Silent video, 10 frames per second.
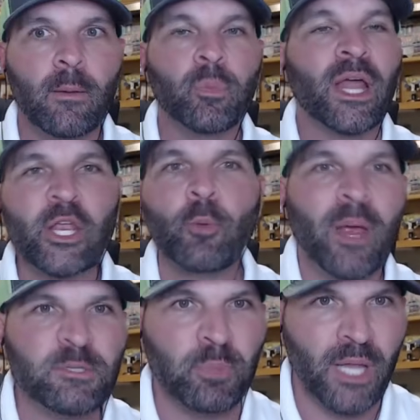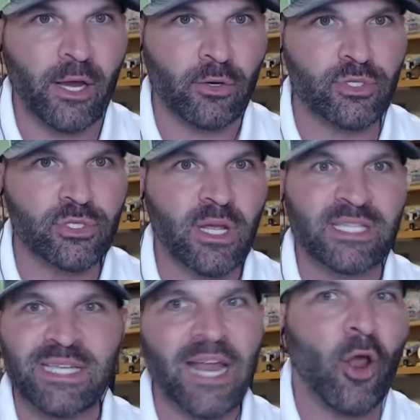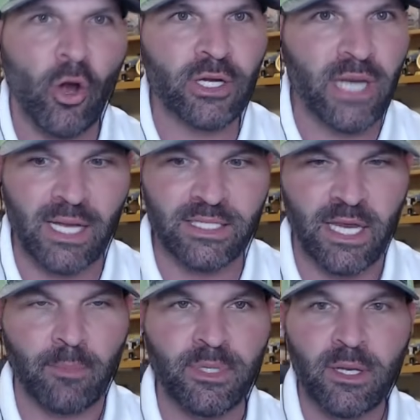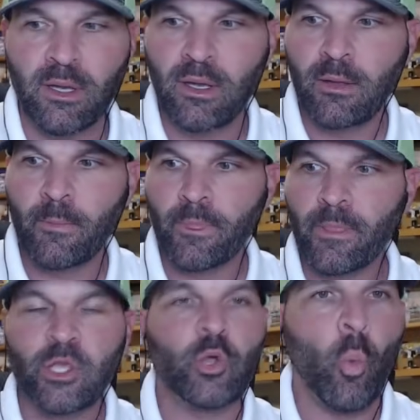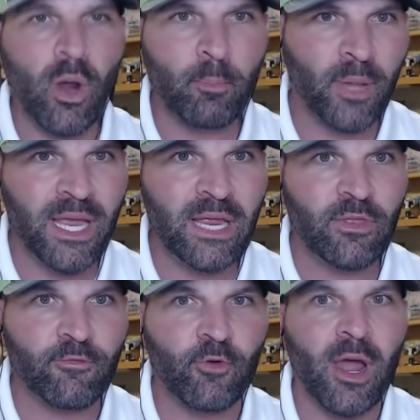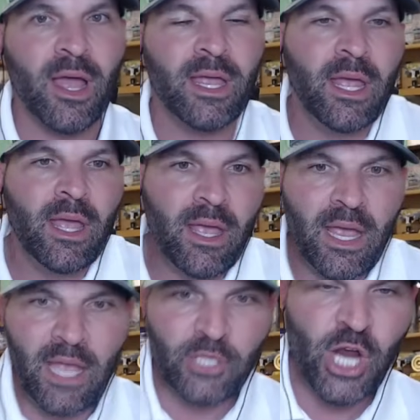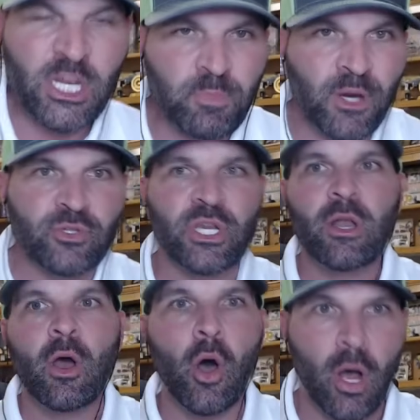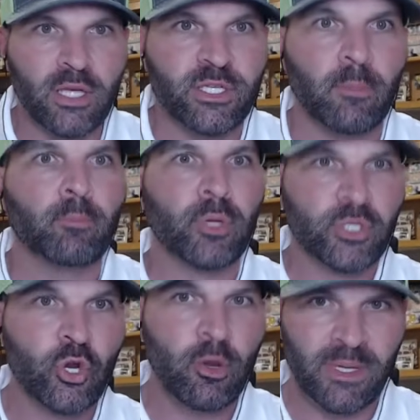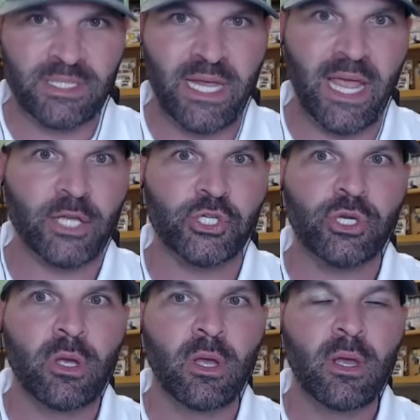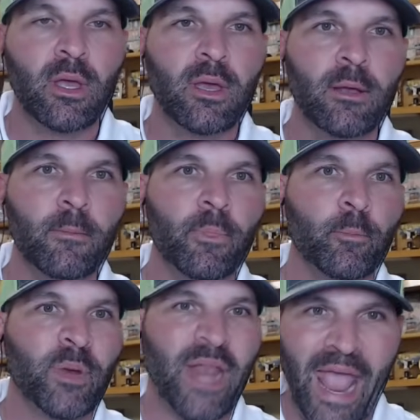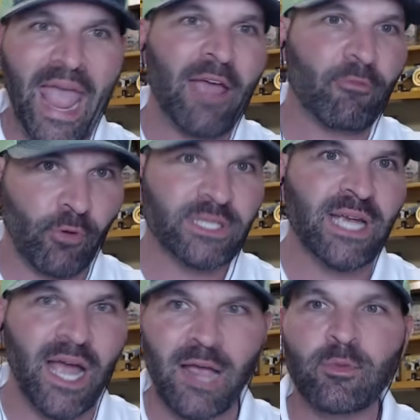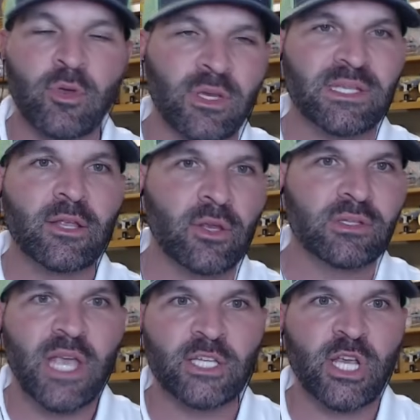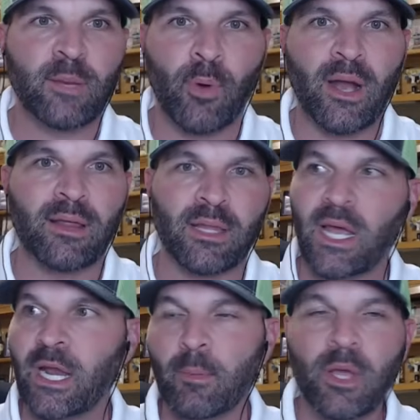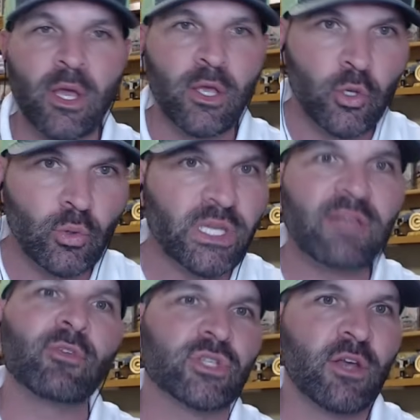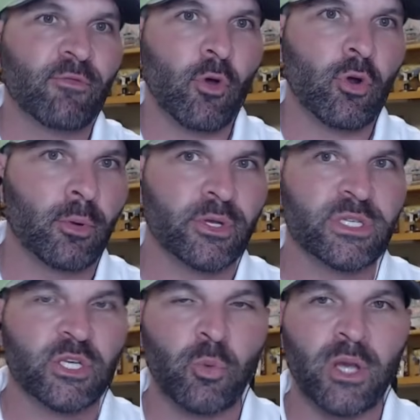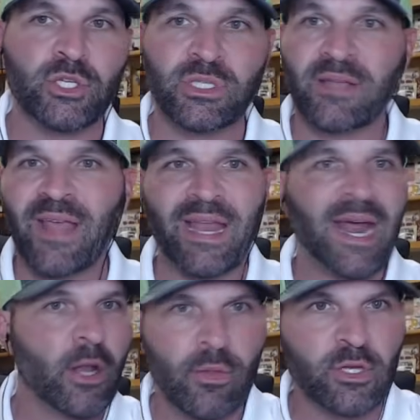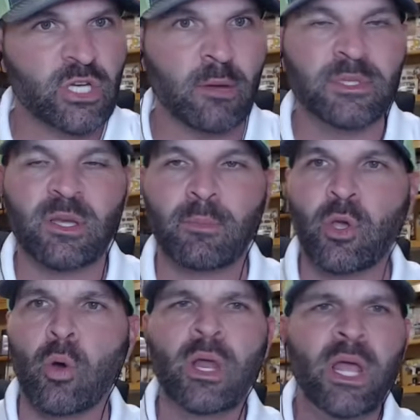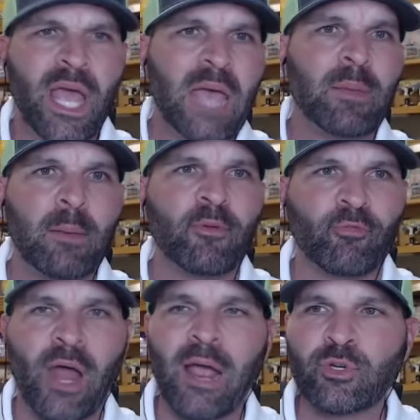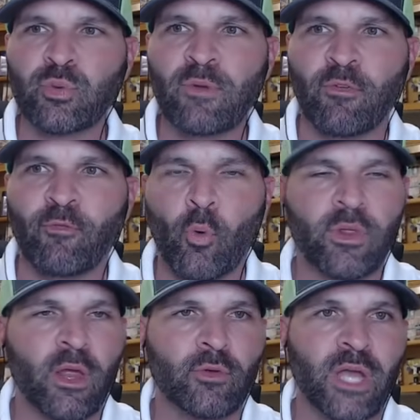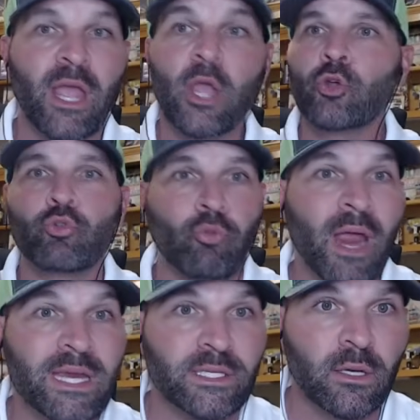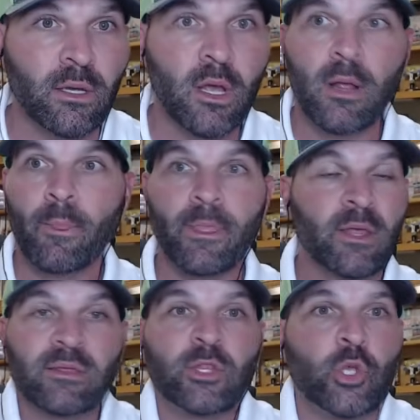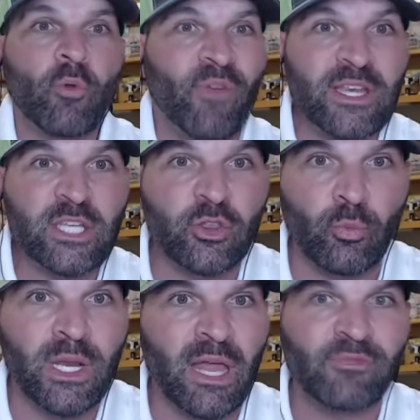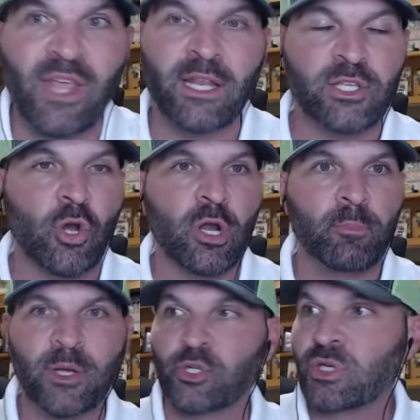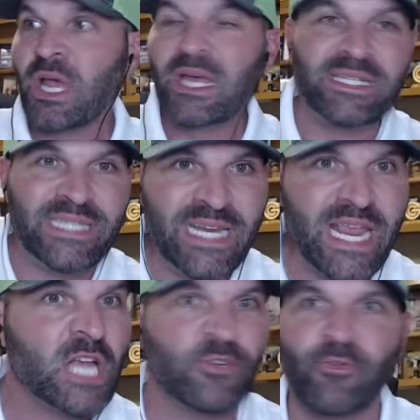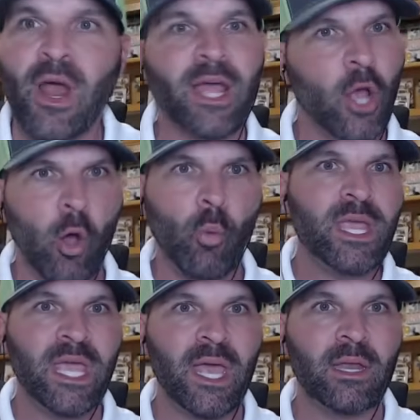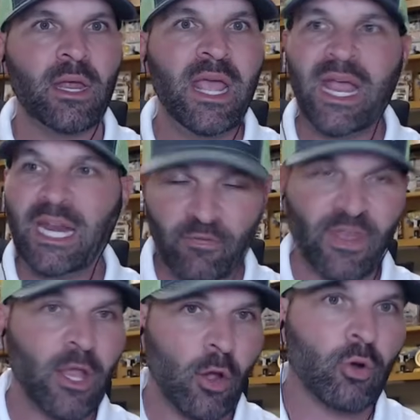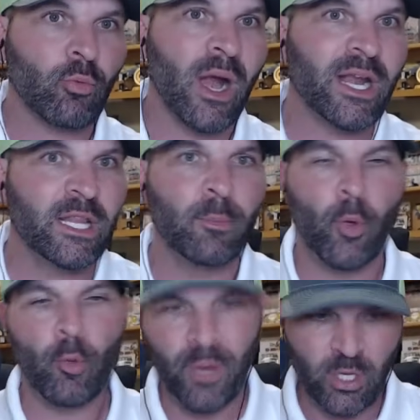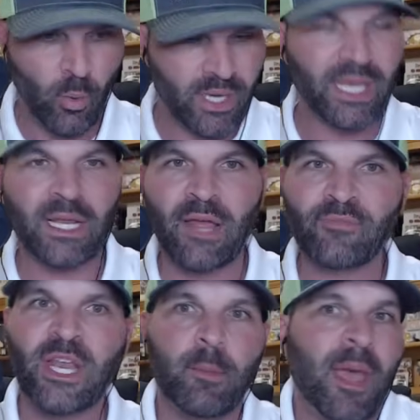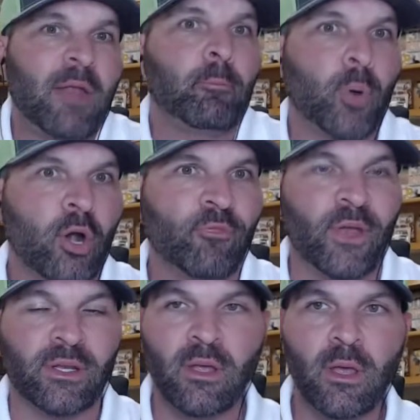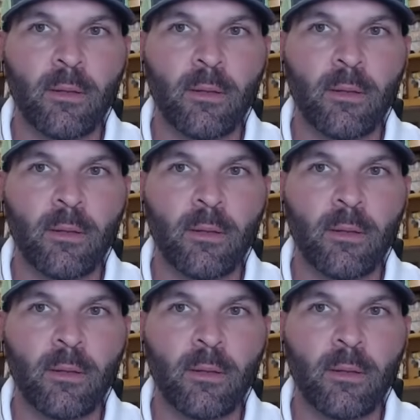Play your best players. It's not a hard concept. You want to play Ethan Fry and Josh Pearson? Awesome. Platoon him at DH. But every time you continue to take Jake Brown out of the lineup, you leave yourself vulnerable to situations like that. And I know there's going to be somebody going, hey, man, but Fry was 3 for 4 the other day. Great. You were facing 3 left-handed starting pitchers. DH Fry all weekend. And if they go to a righty in the bullpen, you want to get a left-handed bat? Perfect.